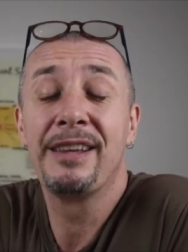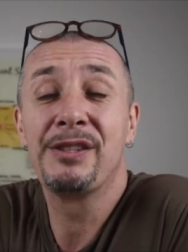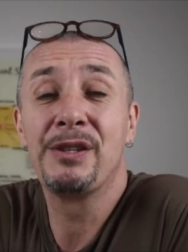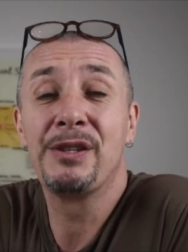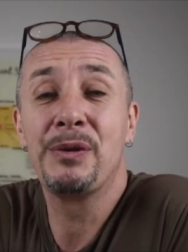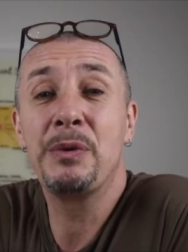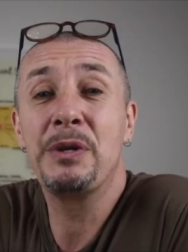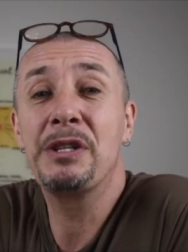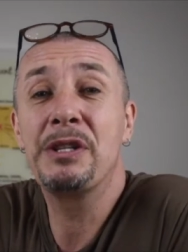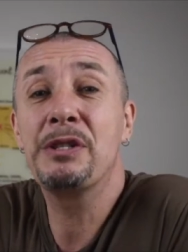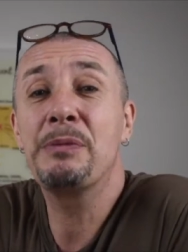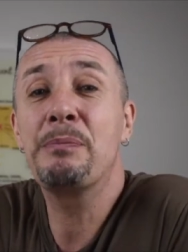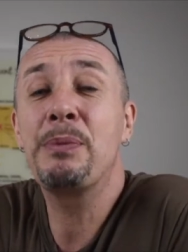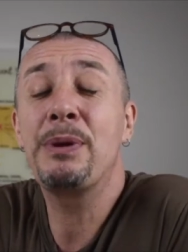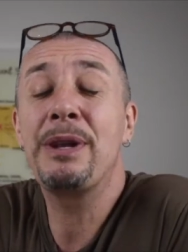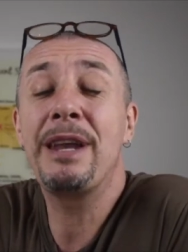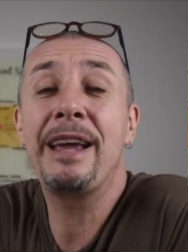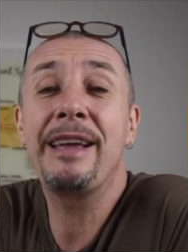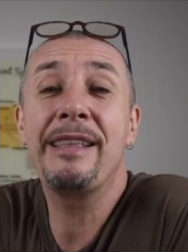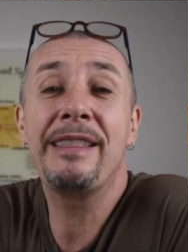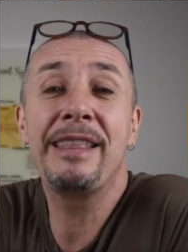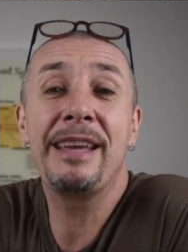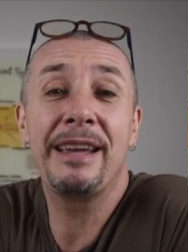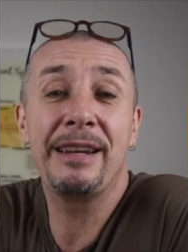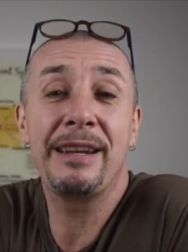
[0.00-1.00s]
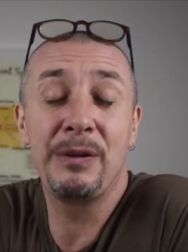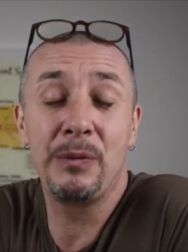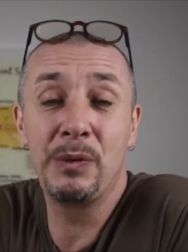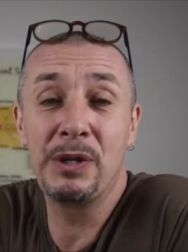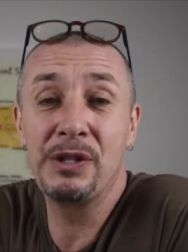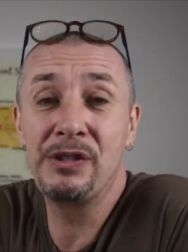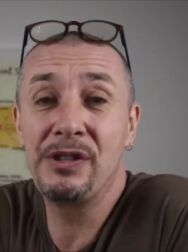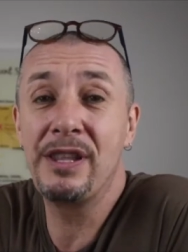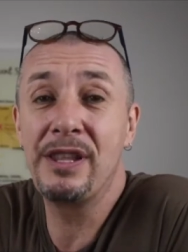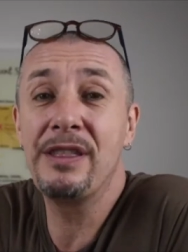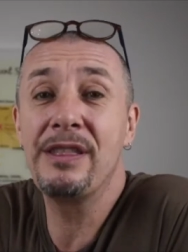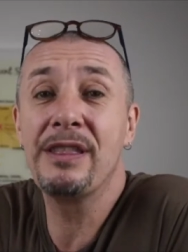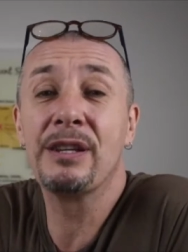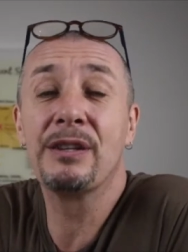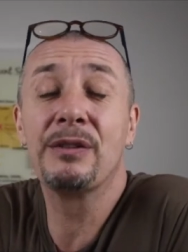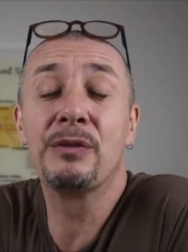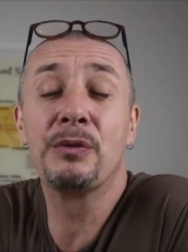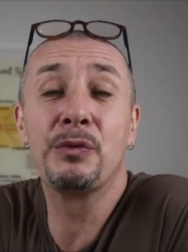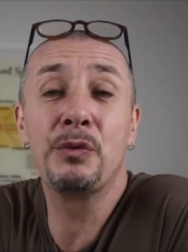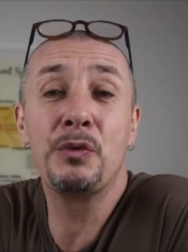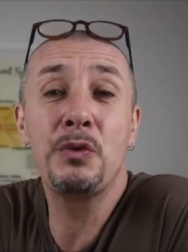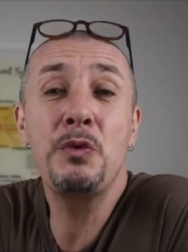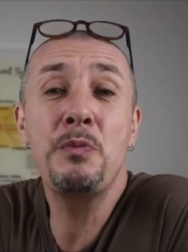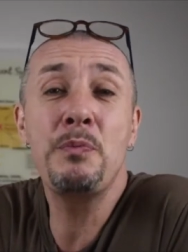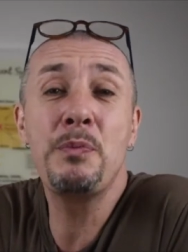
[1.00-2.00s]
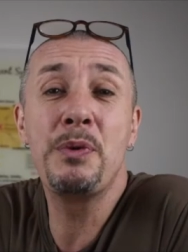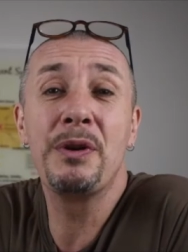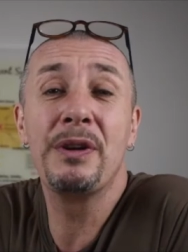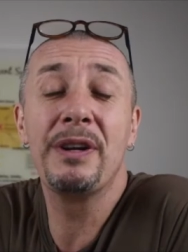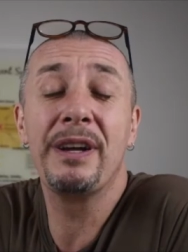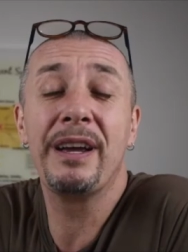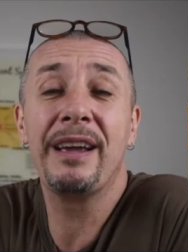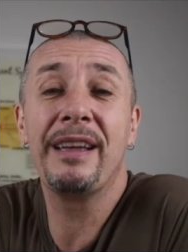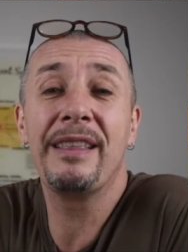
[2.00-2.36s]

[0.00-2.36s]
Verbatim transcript: So we just play that within the group.